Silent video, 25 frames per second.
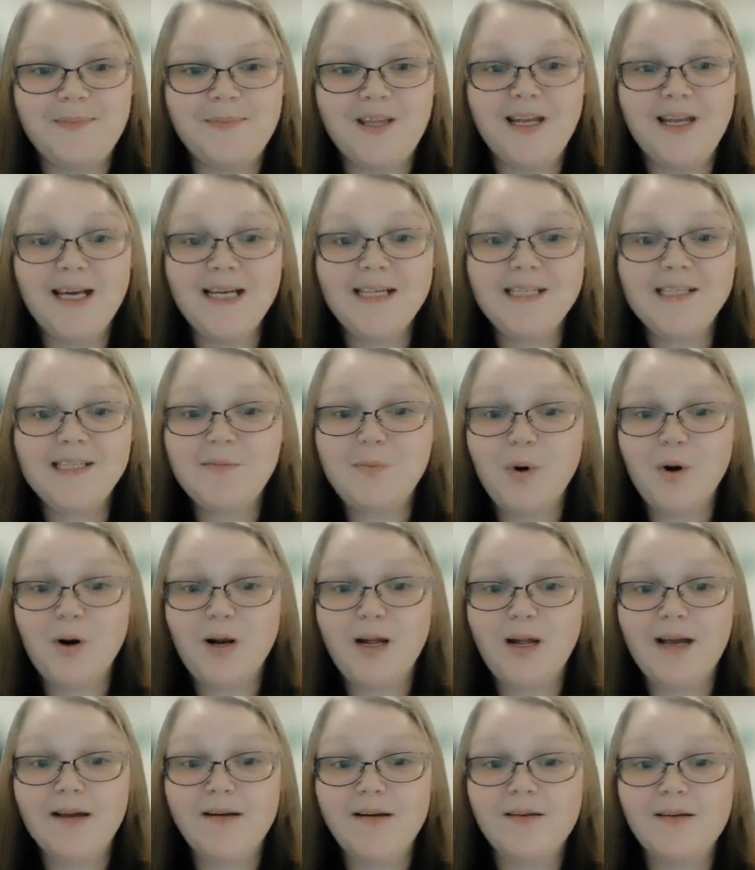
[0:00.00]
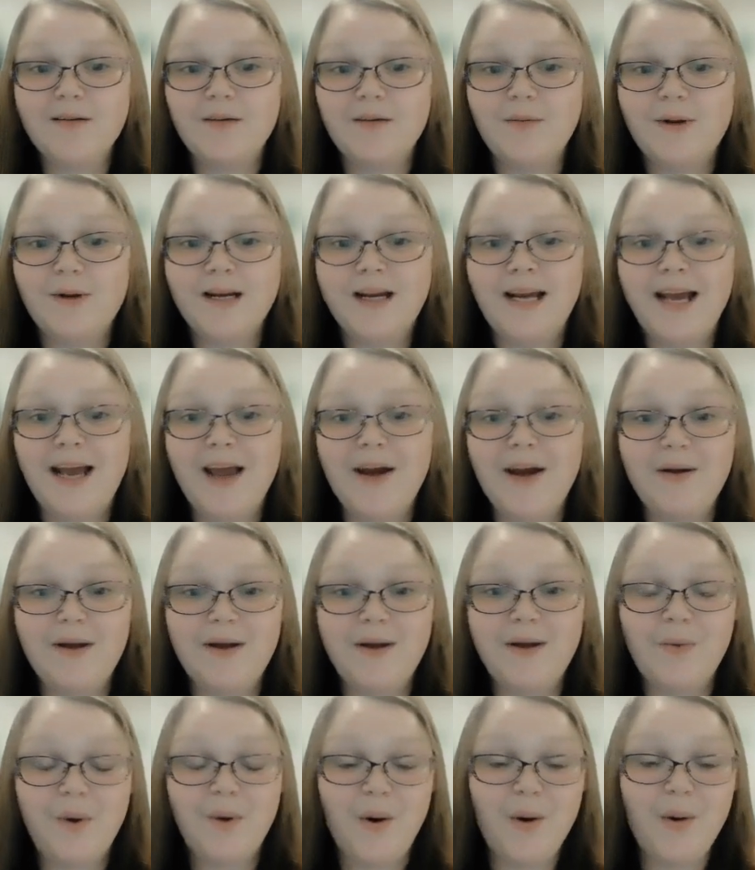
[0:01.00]
The next morning, when
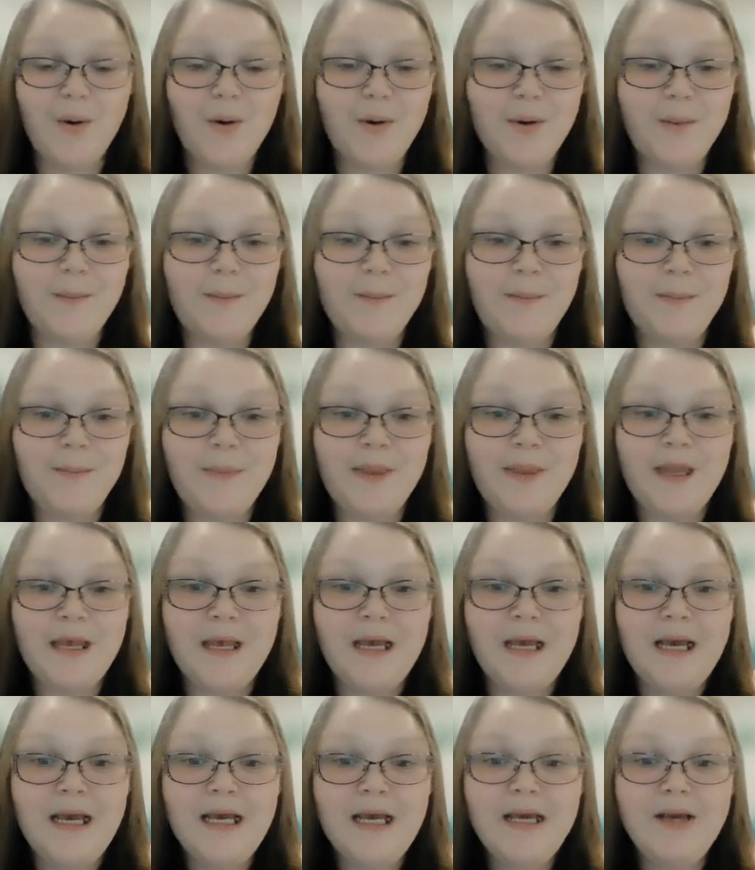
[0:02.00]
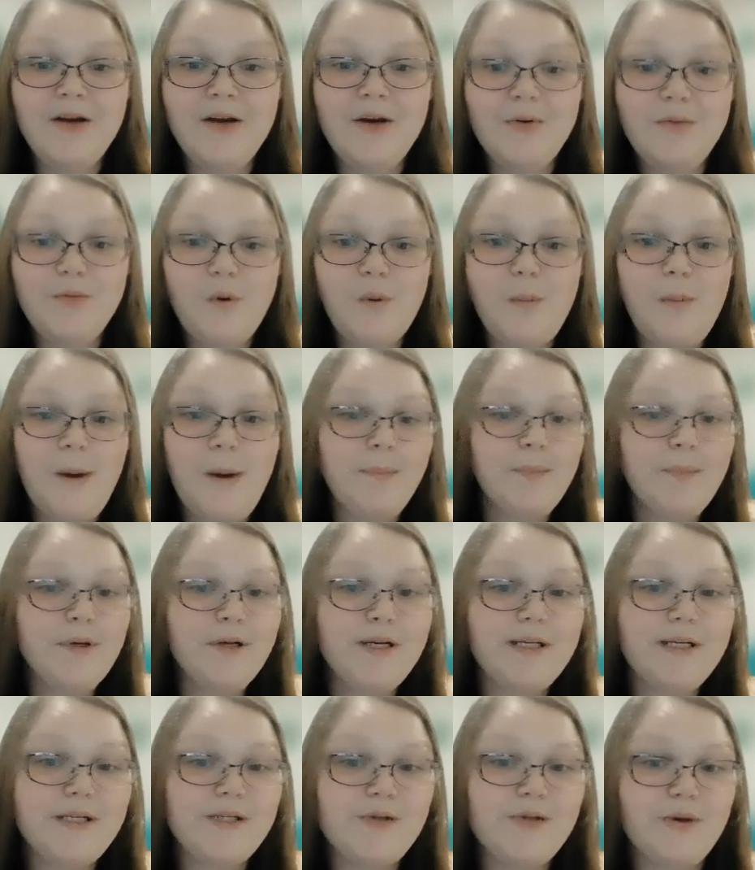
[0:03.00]
Coyote woke, he couldn't remember
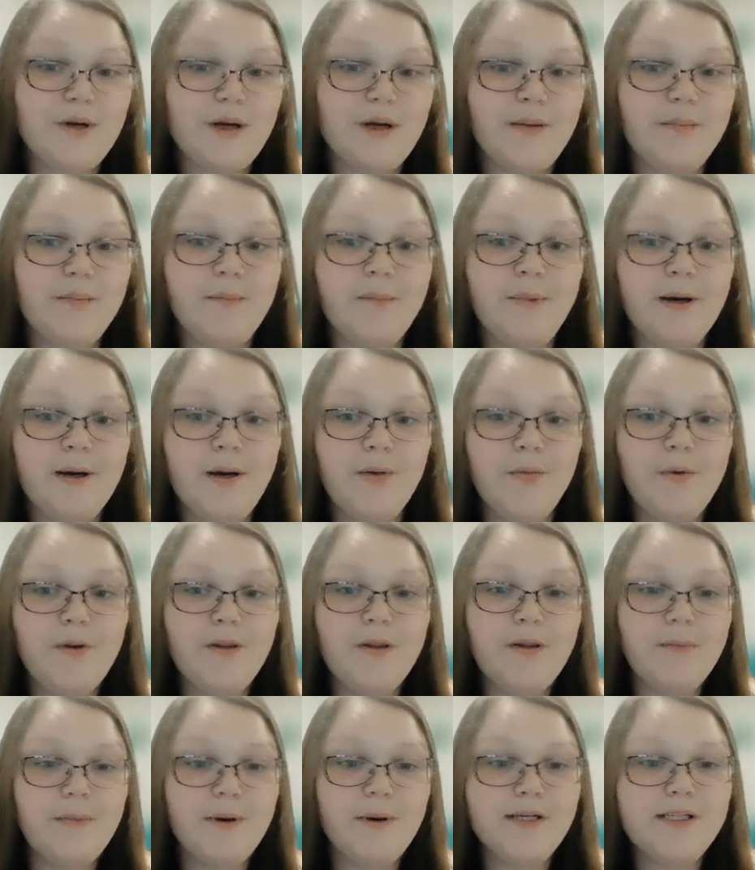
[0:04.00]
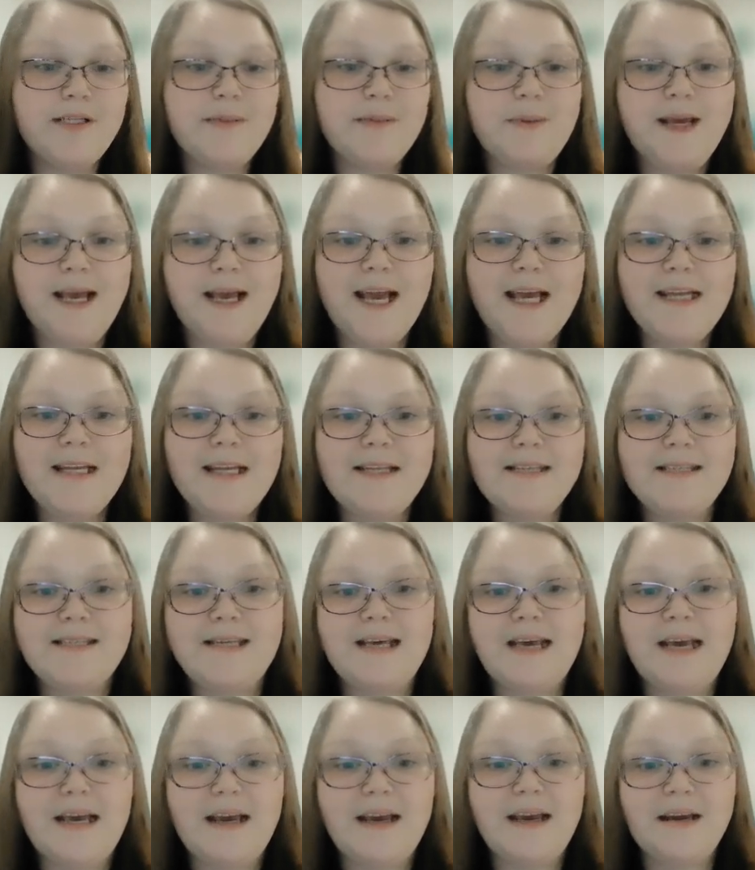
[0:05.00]
his dream, but when the birds began to
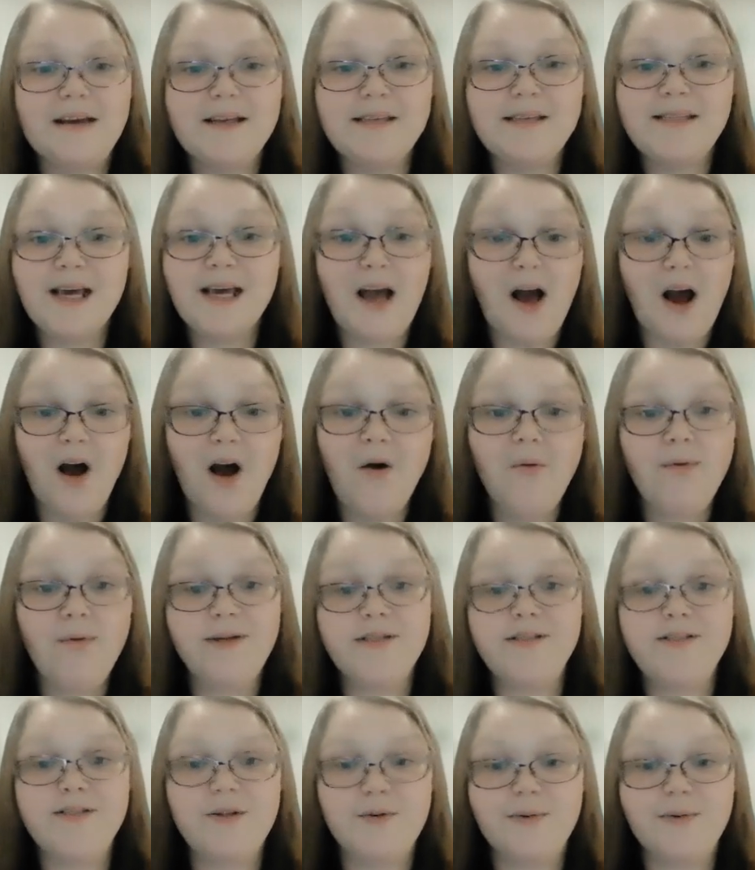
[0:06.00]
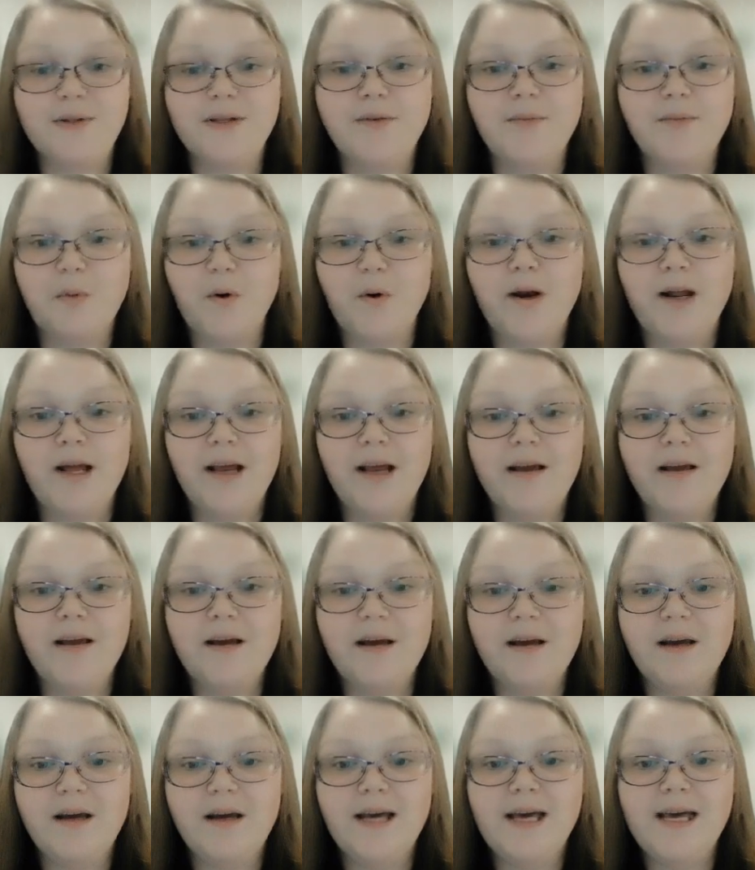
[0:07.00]
sing, as they always do in the morning,
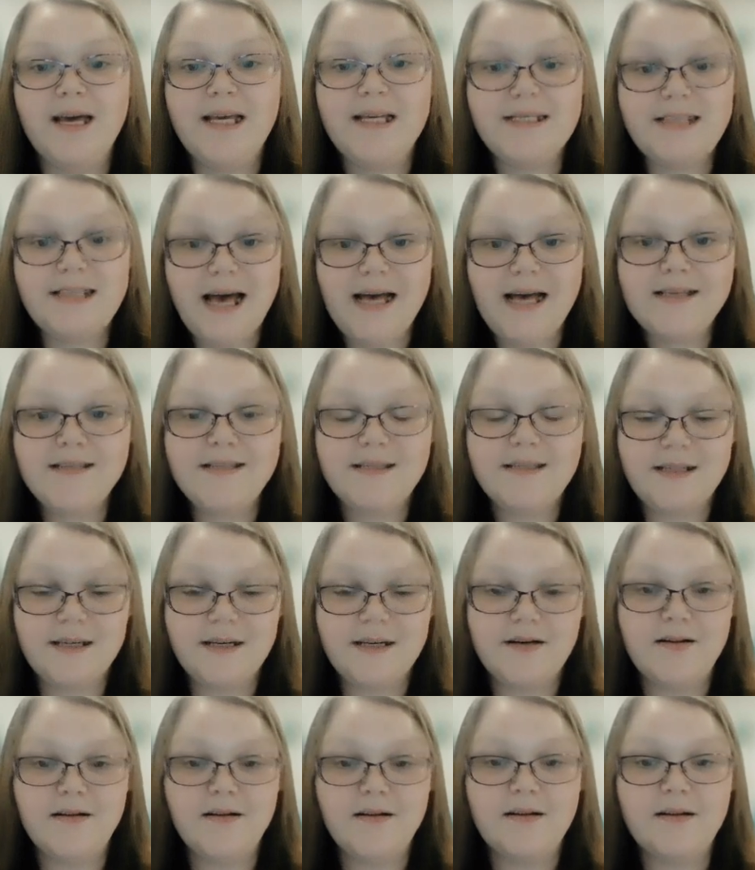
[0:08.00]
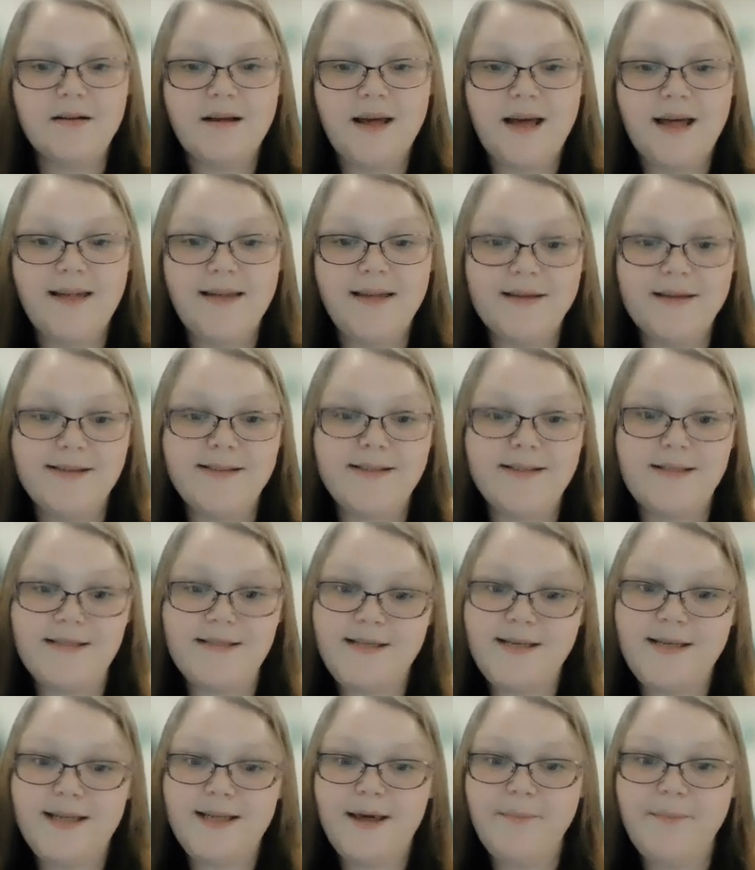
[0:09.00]
he sat still and listened
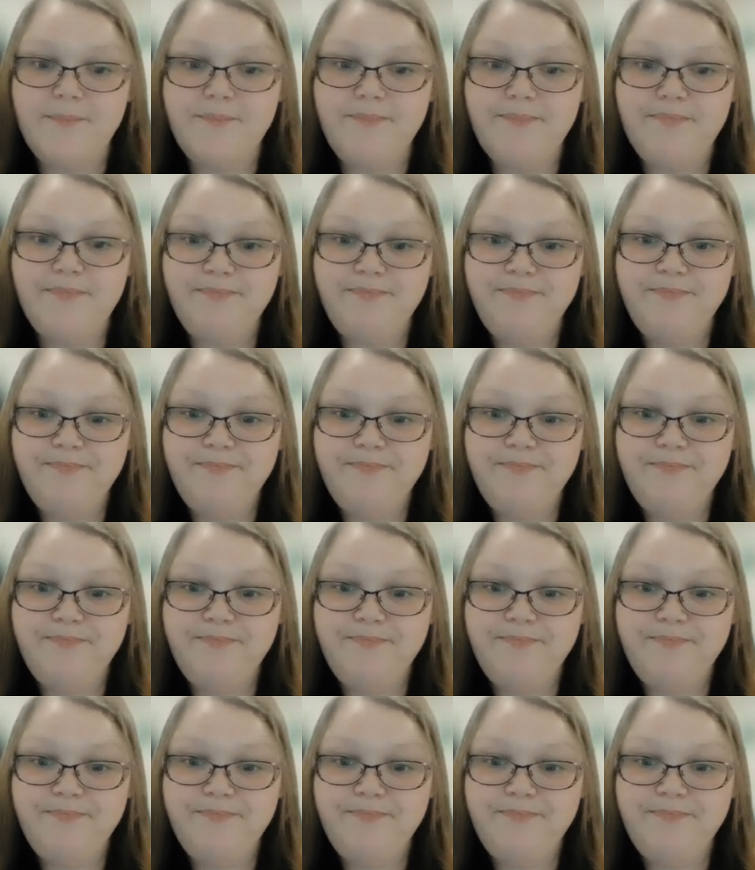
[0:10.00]
to them.